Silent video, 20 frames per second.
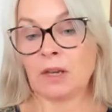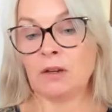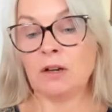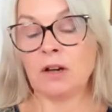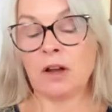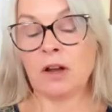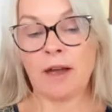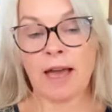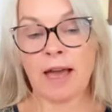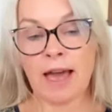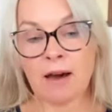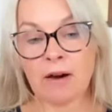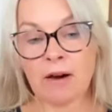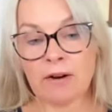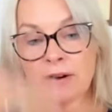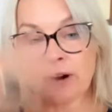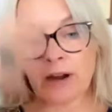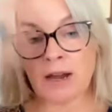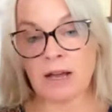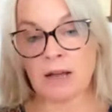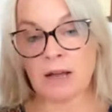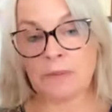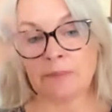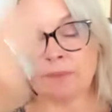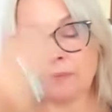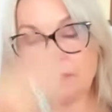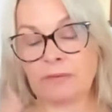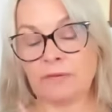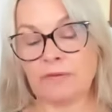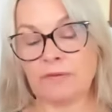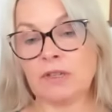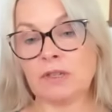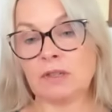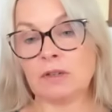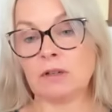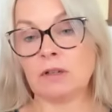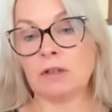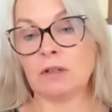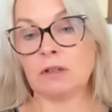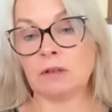You know, our um,
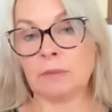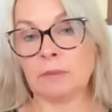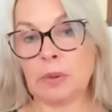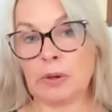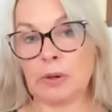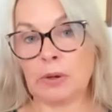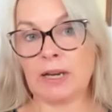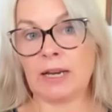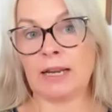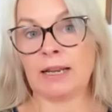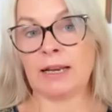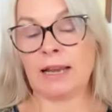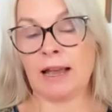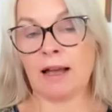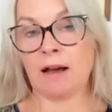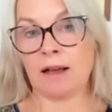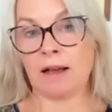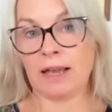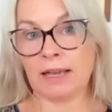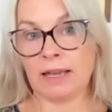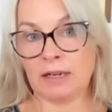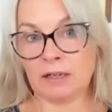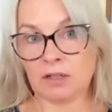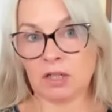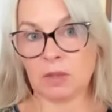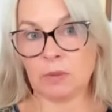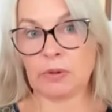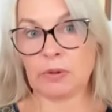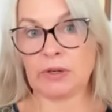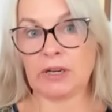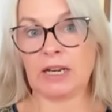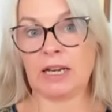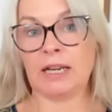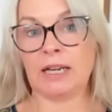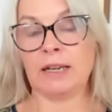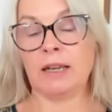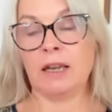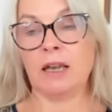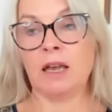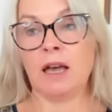physical body and our energy
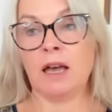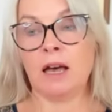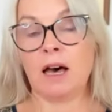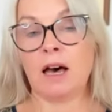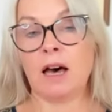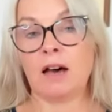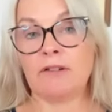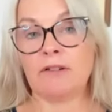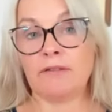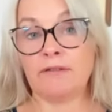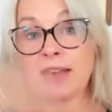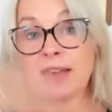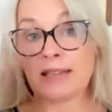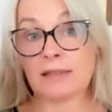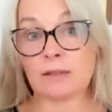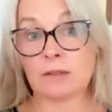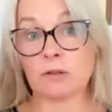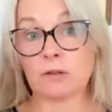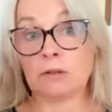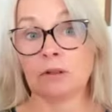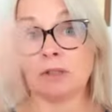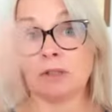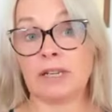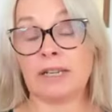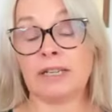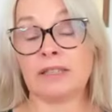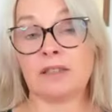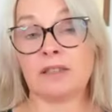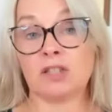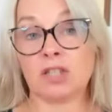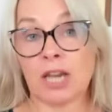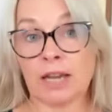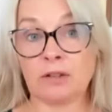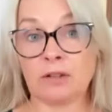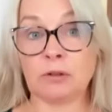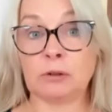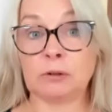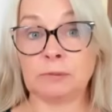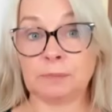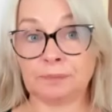body are a vessel, it's a
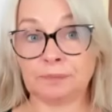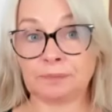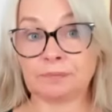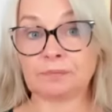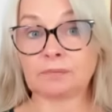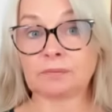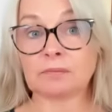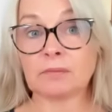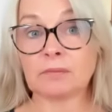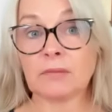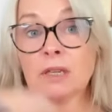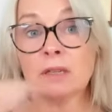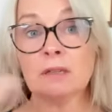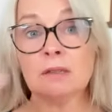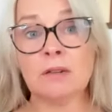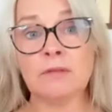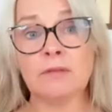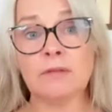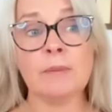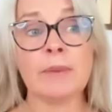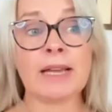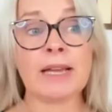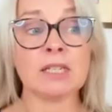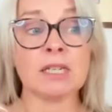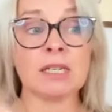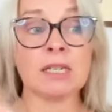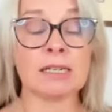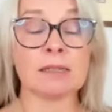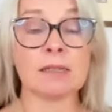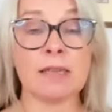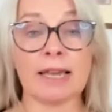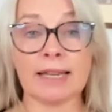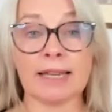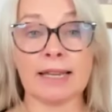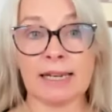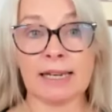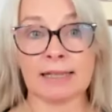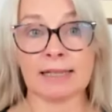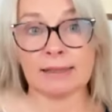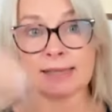channel. So if you imagine it's like
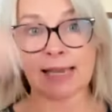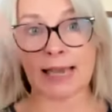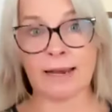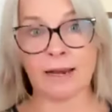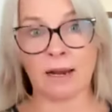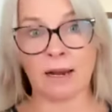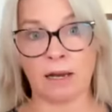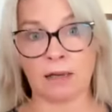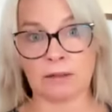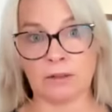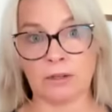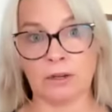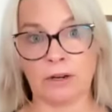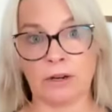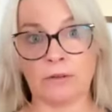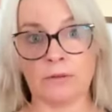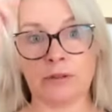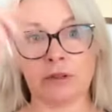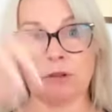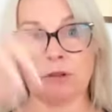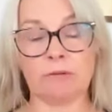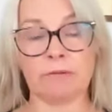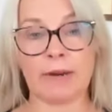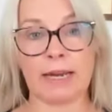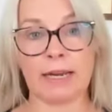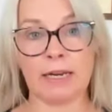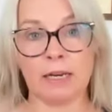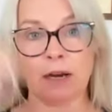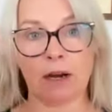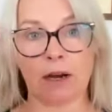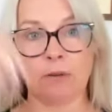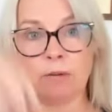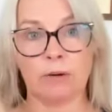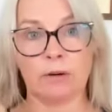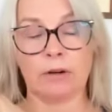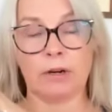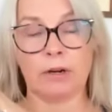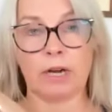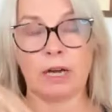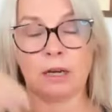an antenna, you know, on your radio
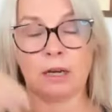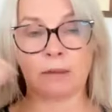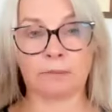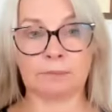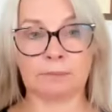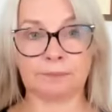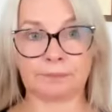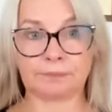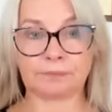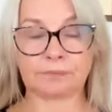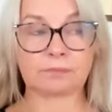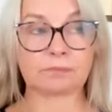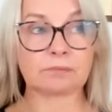or um,